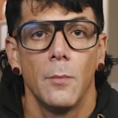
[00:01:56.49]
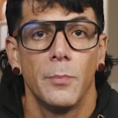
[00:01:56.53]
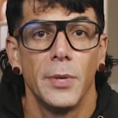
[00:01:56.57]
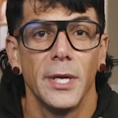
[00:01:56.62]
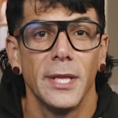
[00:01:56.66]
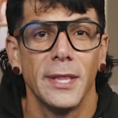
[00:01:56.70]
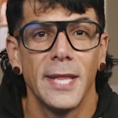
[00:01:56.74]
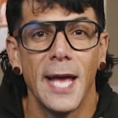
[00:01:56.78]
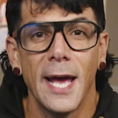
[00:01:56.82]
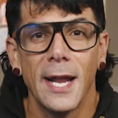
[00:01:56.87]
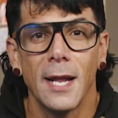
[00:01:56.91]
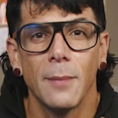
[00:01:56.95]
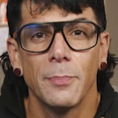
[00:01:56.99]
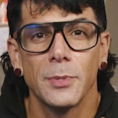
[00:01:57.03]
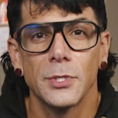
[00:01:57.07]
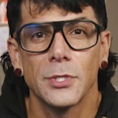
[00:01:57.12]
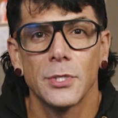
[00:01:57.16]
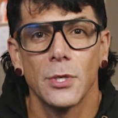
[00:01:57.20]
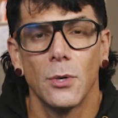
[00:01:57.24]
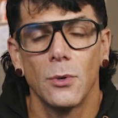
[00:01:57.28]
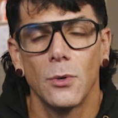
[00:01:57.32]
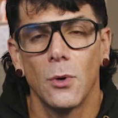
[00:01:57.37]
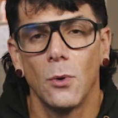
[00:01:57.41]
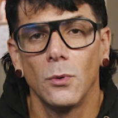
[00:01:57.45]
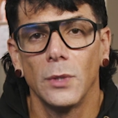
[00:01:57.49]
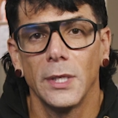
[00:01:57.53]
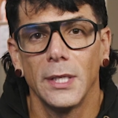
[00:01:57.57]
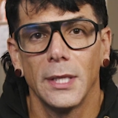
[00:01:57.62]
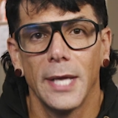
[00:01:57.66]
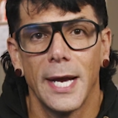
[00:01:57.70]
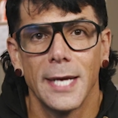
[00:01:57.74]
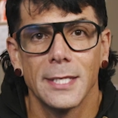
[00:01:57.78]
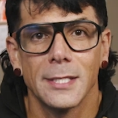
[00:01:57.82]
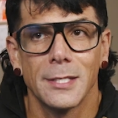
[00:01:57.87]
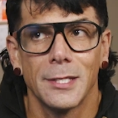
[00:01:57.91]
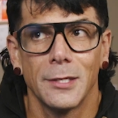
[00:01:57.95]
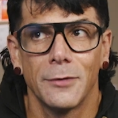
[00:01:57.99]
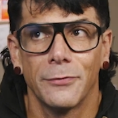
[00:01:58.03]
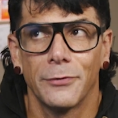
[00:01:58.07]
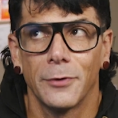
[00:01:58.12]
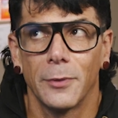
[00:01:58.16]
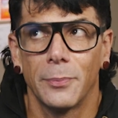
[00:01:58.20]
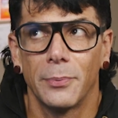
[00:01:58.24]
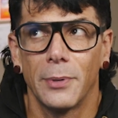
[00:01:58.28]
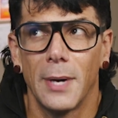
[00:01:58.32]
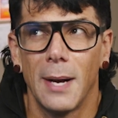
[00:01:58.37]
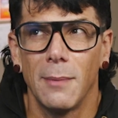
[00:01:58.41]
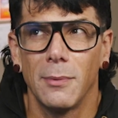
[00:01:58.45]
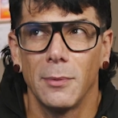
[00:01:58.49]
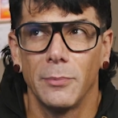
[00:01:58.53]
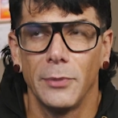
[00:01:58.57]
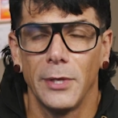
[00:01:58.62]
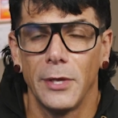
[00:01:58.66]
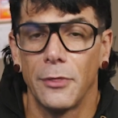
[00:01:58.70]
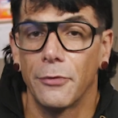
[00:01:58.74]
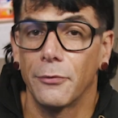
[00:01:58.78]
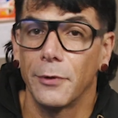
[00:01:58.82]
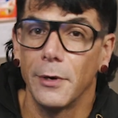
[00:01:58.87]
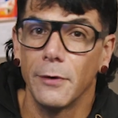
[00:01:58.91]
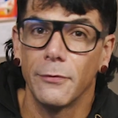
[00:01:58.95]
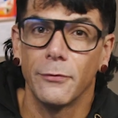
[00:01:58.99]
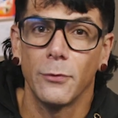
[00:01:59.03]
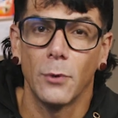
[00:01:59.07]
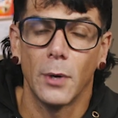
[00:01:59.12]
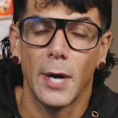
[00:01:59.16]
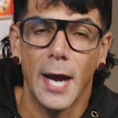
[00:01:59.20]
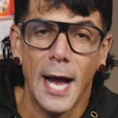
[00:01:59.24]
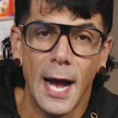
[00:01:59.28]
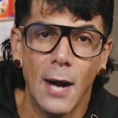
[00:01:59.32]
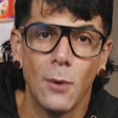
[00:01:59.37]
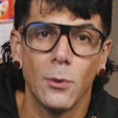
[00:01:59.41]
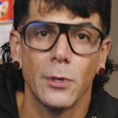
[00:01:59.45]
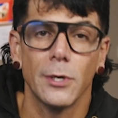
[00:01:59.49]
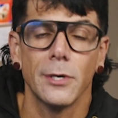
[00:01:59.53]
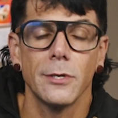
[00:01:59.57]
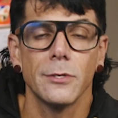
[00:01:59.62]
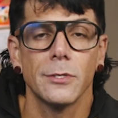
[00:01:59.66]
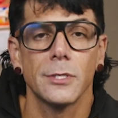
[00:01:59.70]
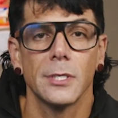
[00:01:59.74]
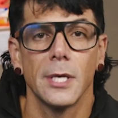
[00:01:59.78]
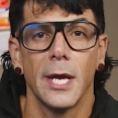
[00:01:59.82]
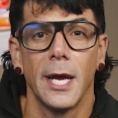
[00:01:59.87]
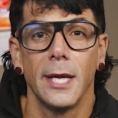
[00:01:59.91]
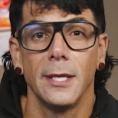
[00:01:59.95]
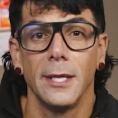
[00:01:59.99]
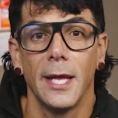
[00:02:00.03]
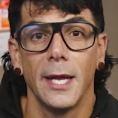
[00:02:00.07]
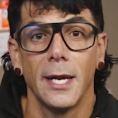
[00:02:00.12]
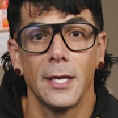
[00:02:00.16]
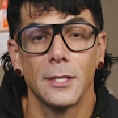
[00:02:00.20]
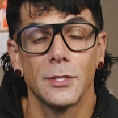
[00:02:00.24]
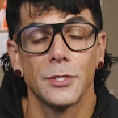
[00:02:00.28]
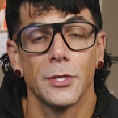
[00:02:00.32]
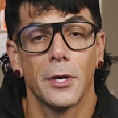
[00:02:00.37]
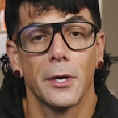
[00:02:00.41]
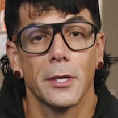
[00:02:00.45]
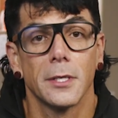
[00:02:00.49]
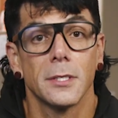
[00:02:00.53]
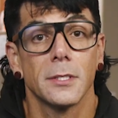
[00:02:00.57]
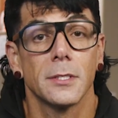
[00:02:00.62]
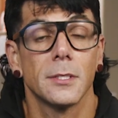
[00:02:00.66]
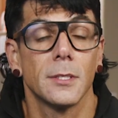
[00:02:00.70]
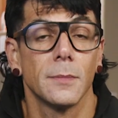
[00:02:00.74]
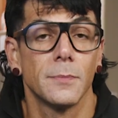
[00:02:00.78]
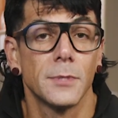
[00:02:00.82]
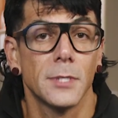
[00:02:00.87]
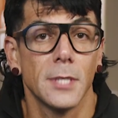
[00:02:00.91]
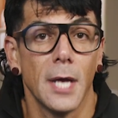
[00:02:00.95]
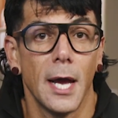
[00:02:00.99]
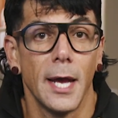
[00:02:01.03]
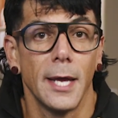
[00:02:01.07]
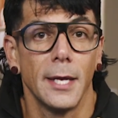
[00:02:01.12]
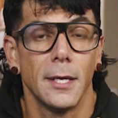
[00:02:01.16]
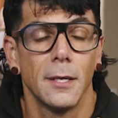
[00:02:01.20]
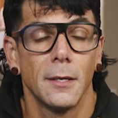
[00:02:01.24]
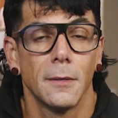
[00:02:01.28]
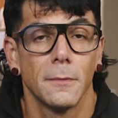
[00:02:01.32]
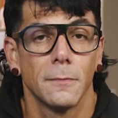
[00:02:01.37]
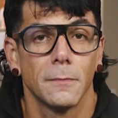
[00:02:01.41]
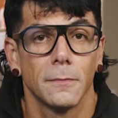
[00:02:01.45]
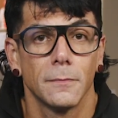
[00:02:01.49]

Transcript: But that episode only lasted for probably 3 or 4 hours, and then it started to subside.